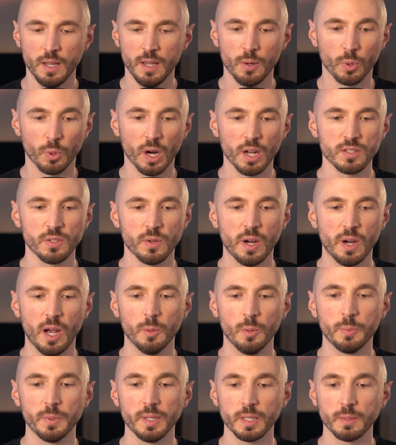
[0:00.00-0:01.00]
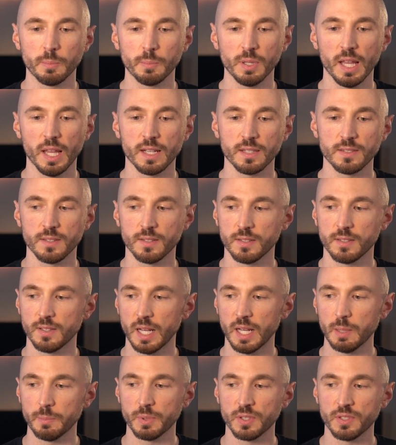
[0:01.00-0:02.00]
We're also helping Plexus
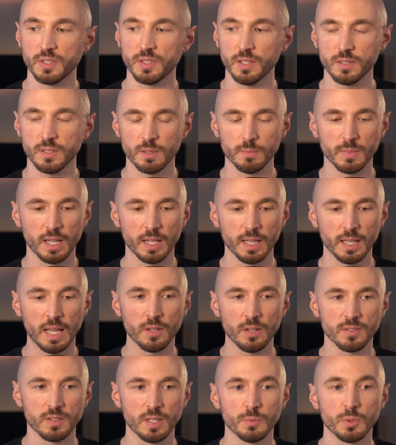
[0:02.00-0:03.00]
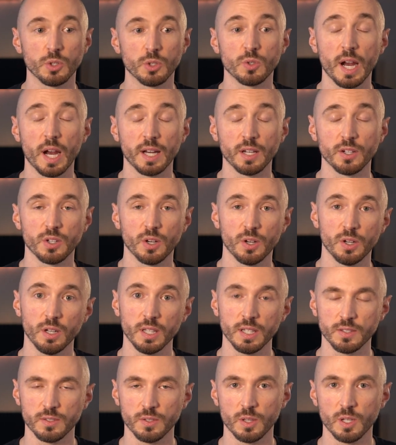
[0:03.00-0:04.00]
set up a system that allows them to track
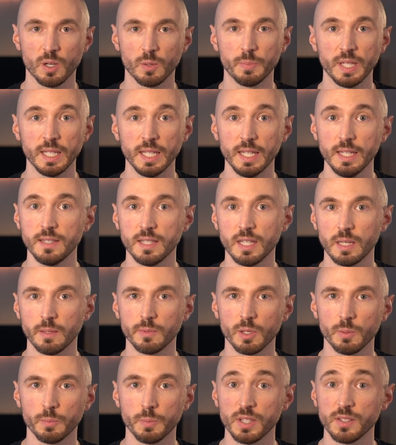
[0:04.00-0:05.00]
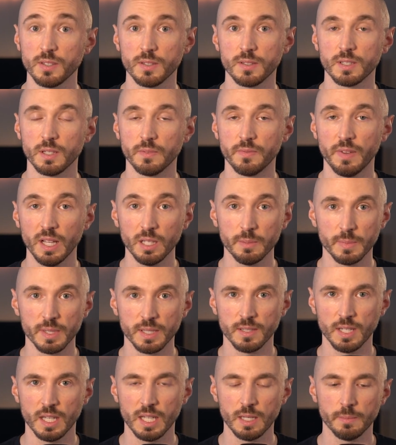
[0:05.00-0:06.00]
internally. So their BD team, their business
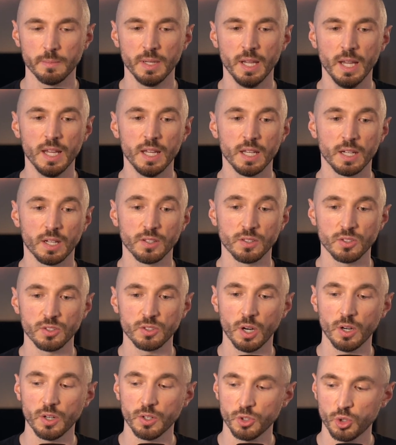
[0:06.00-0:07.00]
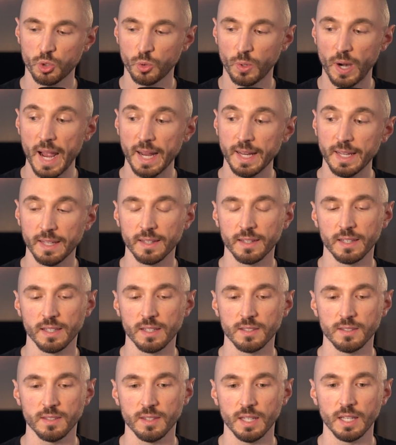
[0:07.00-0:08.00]
development team, can start tracking
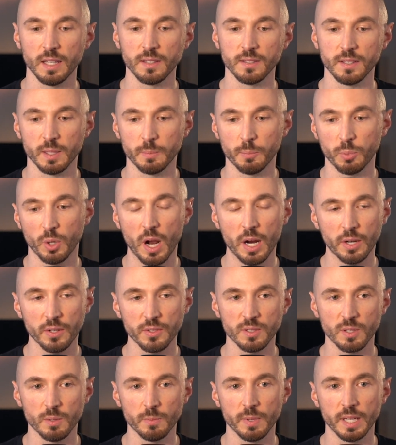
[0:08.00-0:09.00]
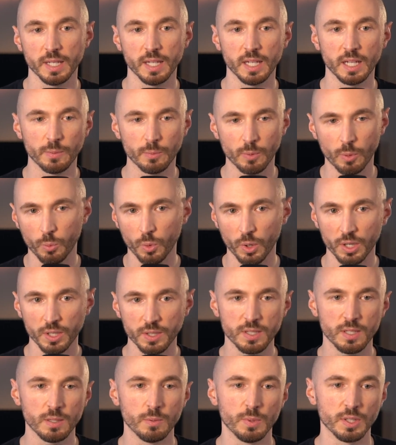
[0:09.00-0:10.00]
these things and the progress they're making and what
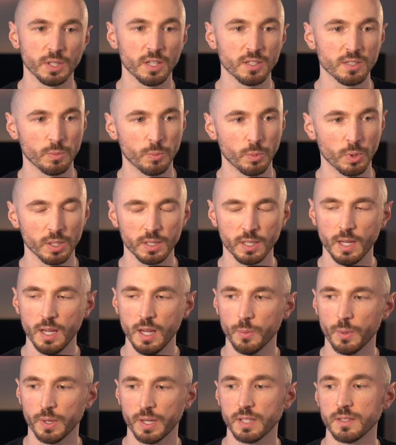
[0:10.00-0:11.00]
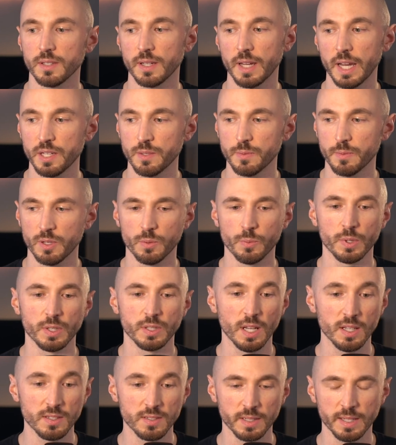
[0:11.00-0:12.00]
works and what doesn't work, what gets engagement and what
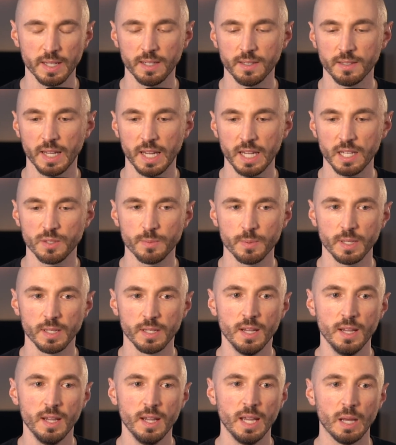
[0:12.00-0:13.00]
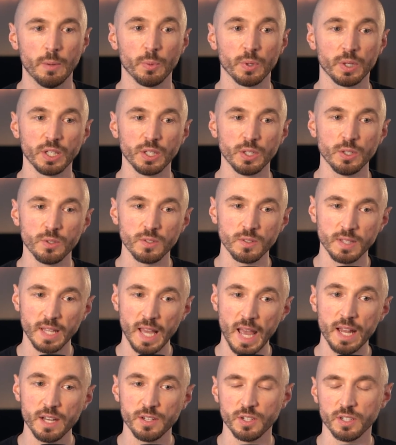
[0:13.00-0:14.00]
doesn't get engagement. And we're going to use
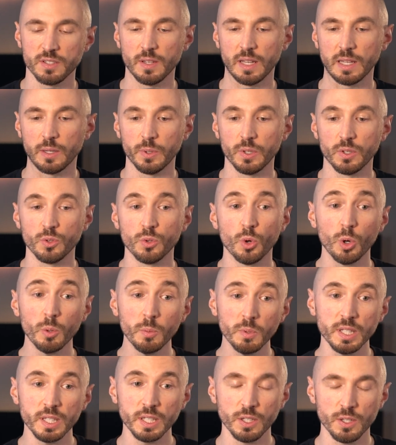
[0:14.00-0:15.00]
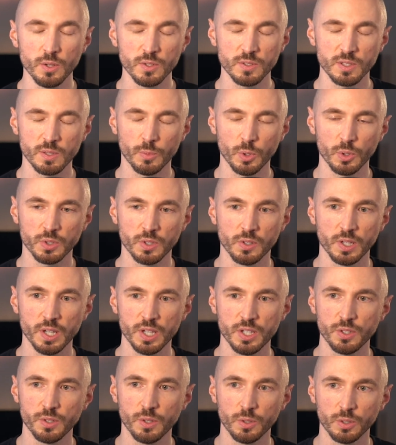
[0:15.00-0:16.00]
that just like we'd normally use in more
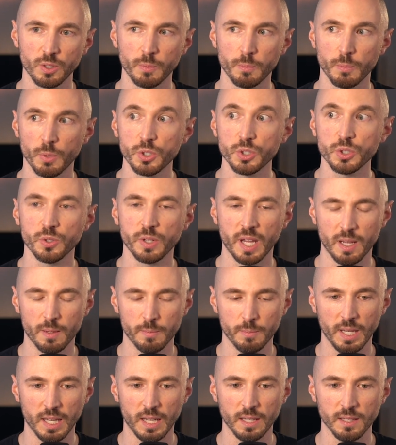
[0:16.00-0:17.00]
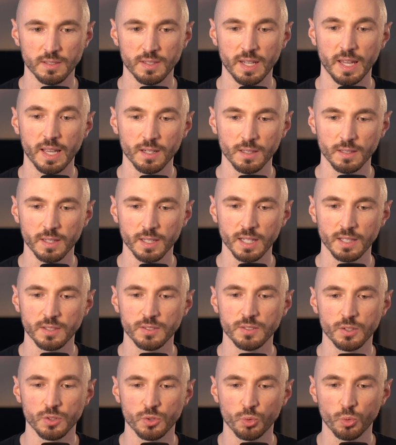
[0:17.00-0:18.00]
traditional commercial campaigns analytics
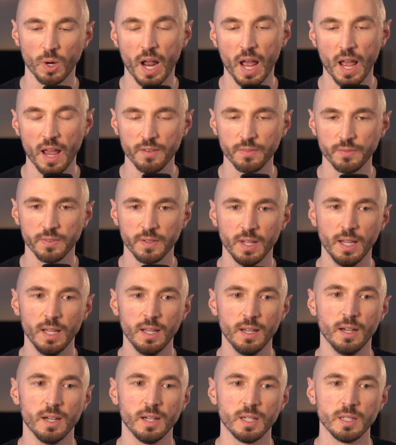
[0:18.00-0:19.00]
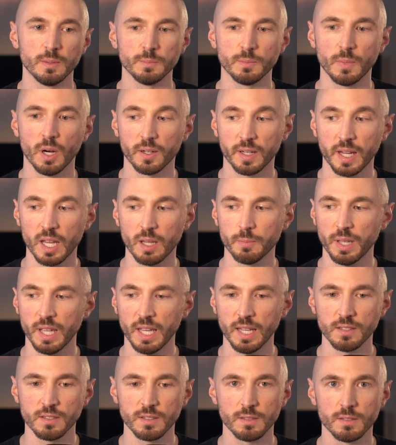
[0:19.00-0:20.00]
to drive our
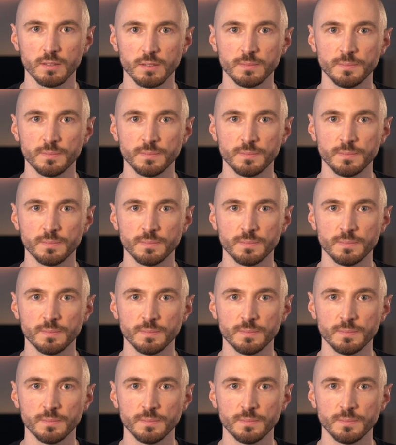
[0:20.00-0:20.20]
campaigns.